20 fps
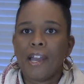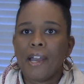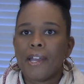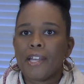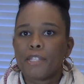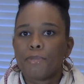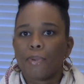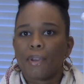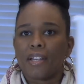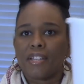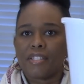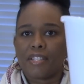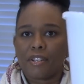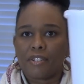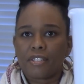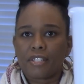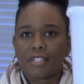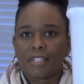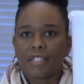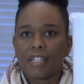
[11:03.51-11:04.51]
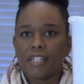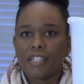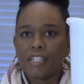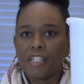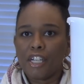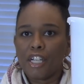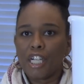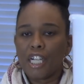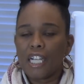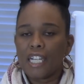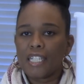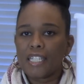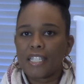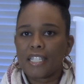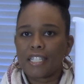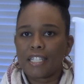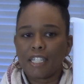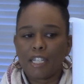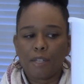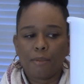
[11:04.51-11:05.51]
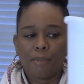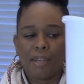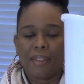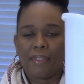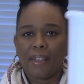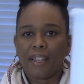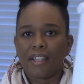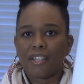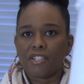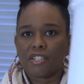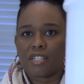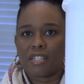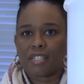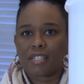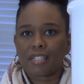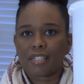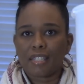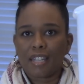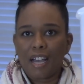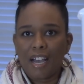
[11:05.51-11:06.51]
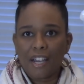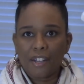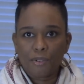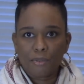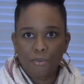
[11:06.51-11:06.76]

is because they're slender and slim, and they can just slide